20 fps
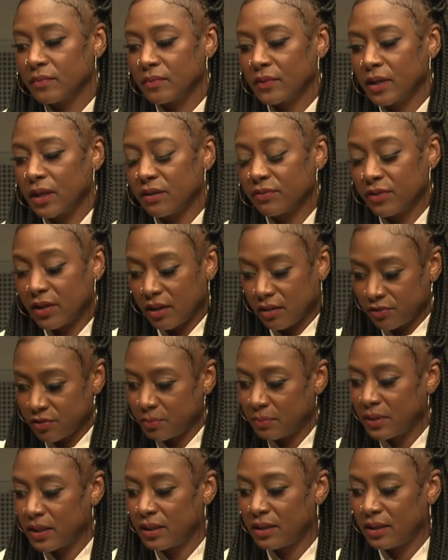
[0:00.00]
of
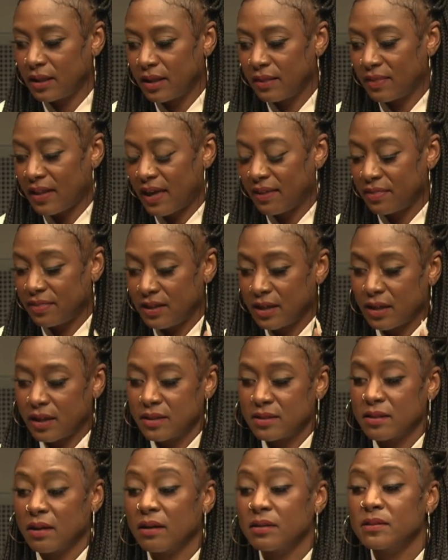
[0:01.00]
government and that thing I
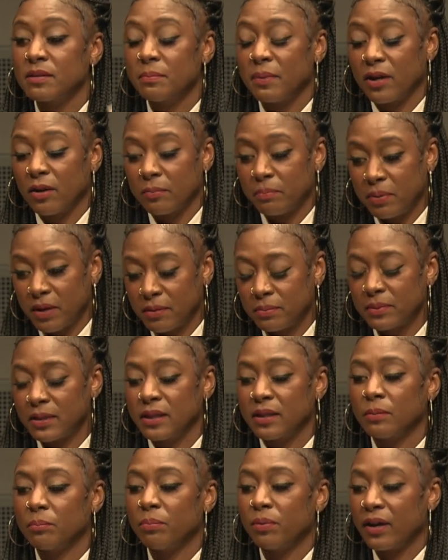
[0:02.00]
talked about,
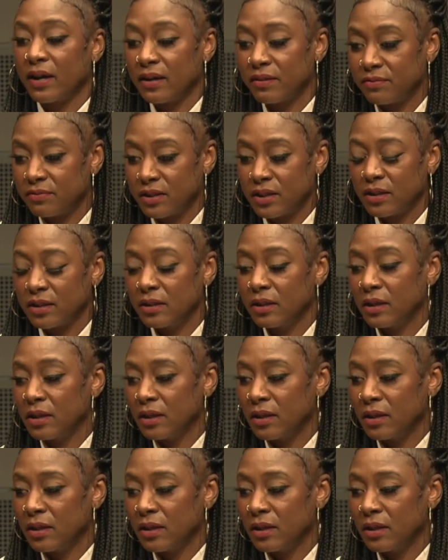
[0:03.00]
public and private,